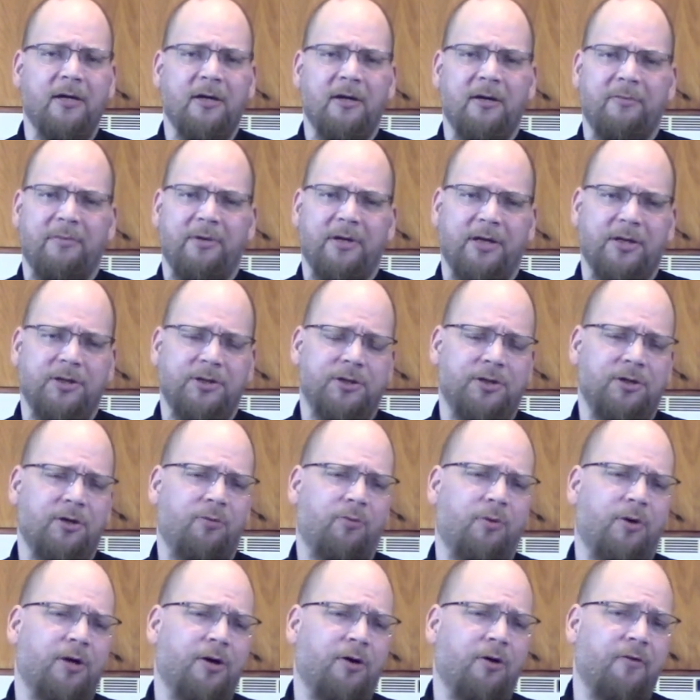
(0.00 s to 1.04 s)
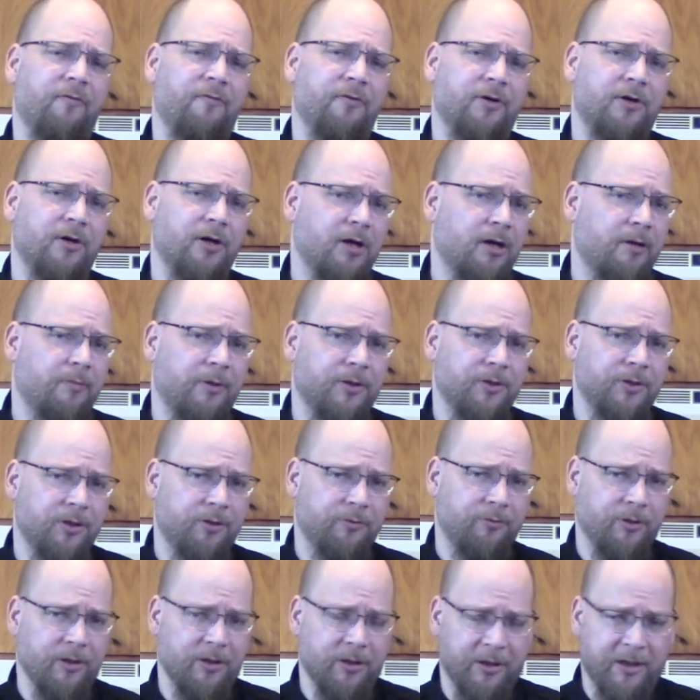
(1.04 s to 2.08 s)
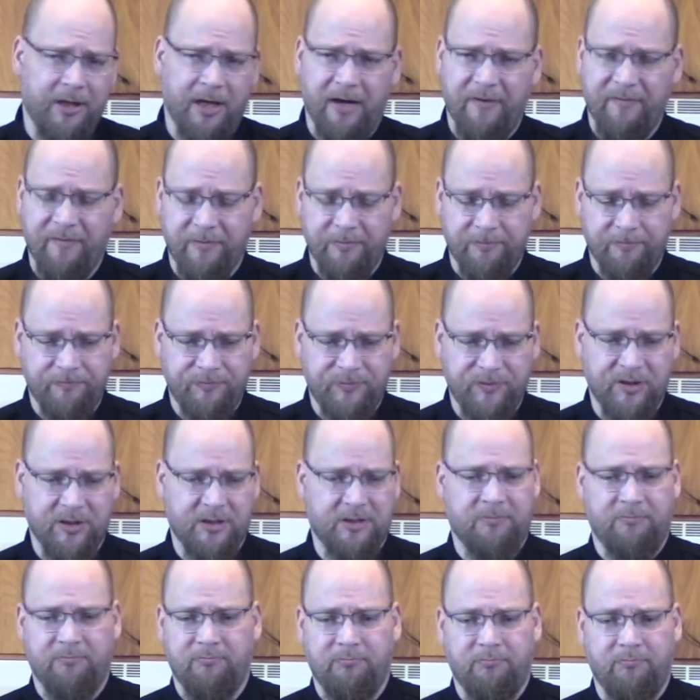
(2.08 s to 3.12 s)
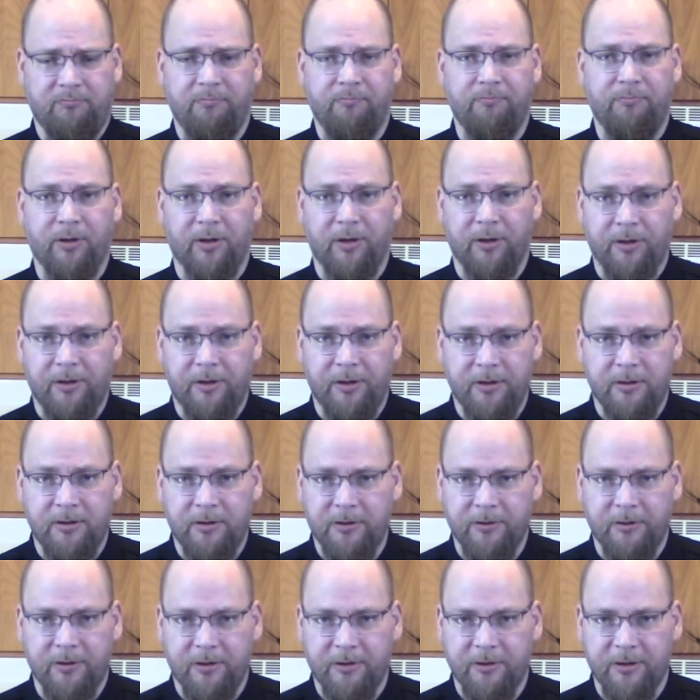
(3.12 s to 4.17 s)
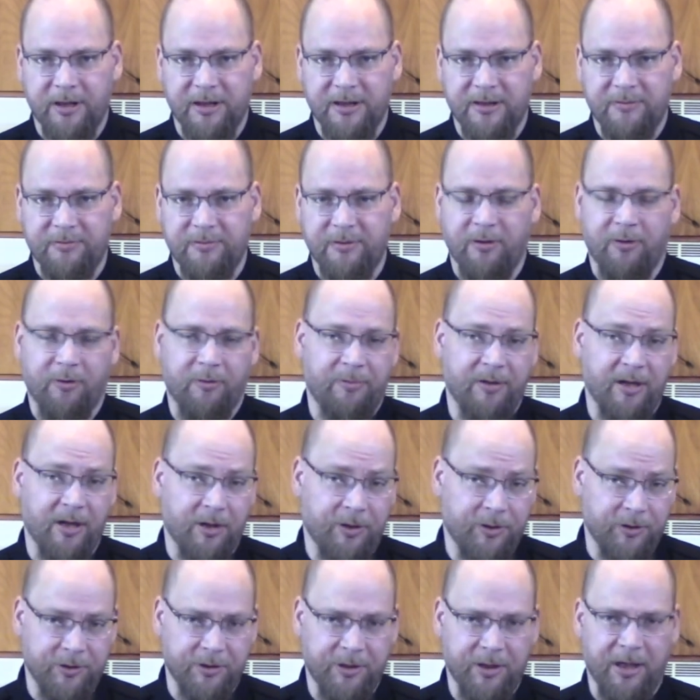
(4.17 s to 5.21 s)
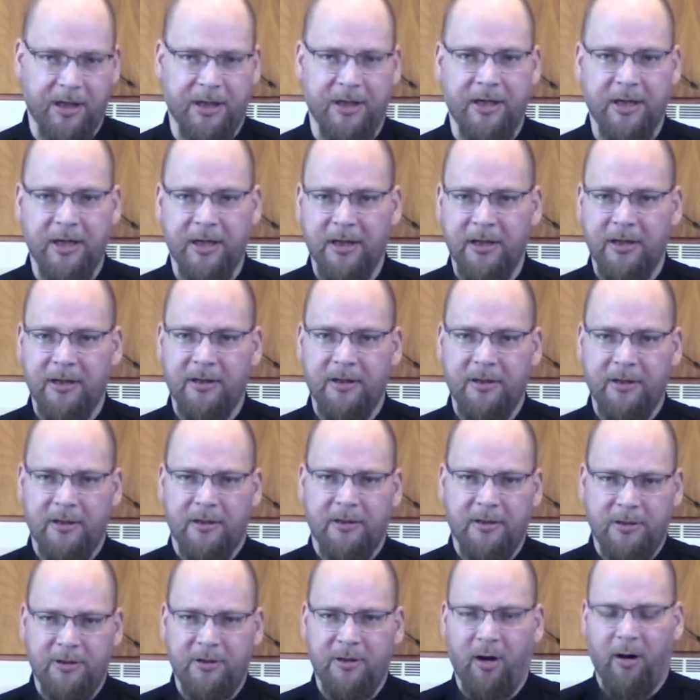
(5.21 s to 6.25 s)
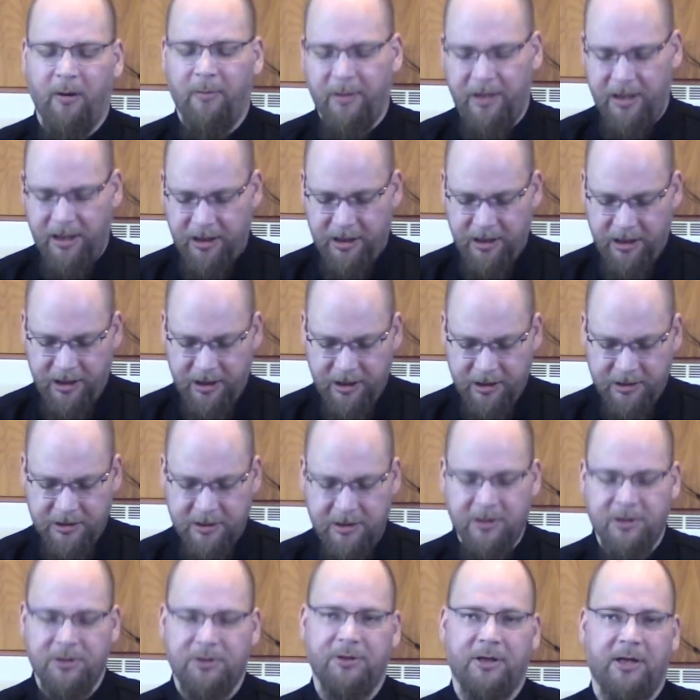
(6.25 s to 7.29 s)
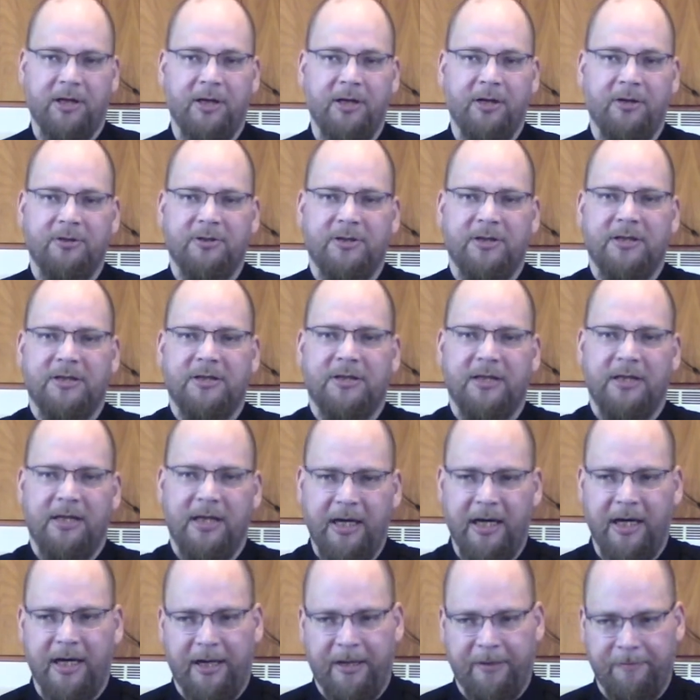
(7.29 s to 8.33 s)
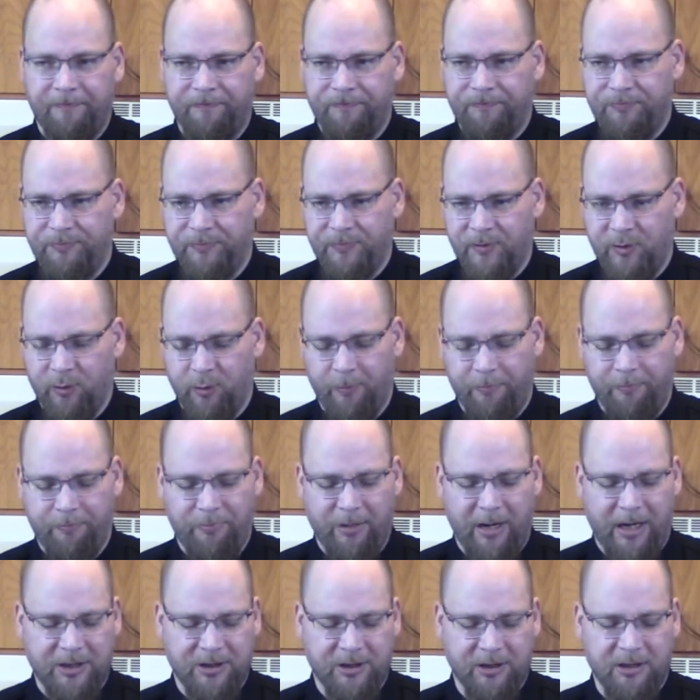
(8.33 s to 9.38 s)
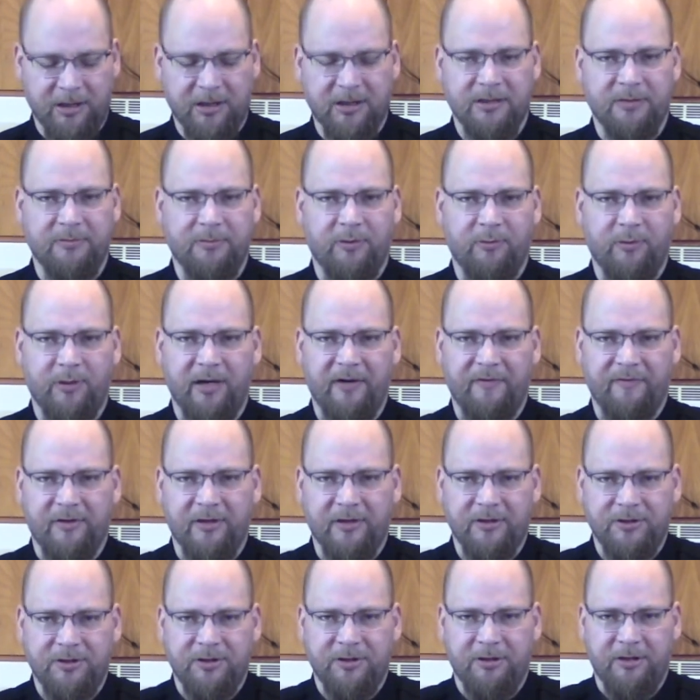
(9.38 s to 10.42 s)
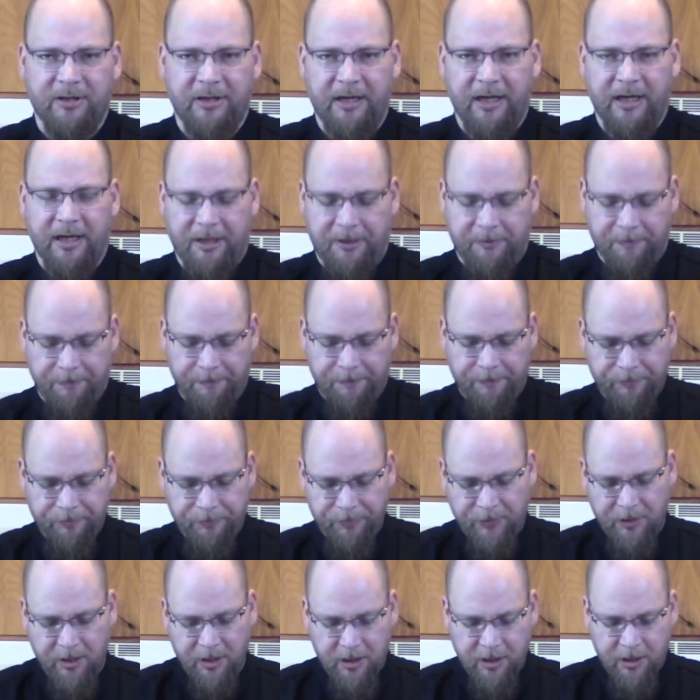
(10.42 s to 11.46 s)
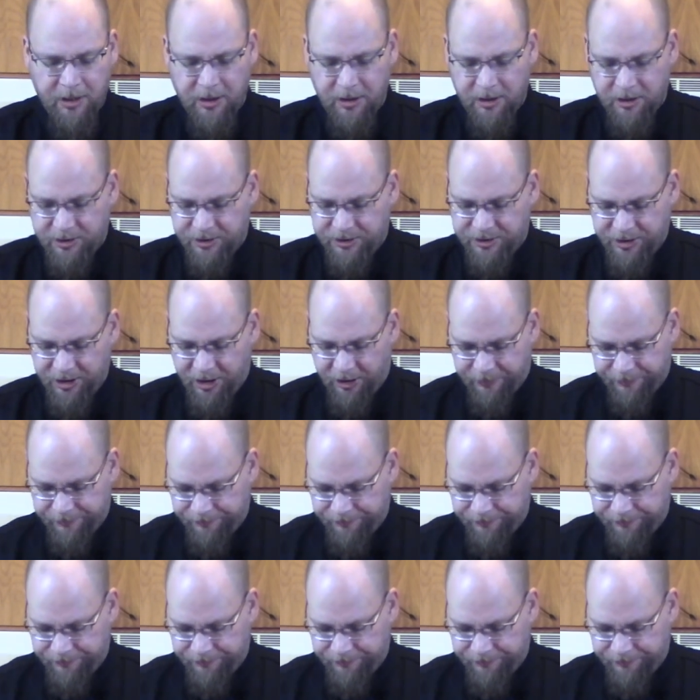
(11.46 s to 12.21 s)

because you don't want to overcook them on the grill and have them just burn to a crisp or be underdone. Nobody needs trichinosis today, or botulism, or whatever else you can get. So,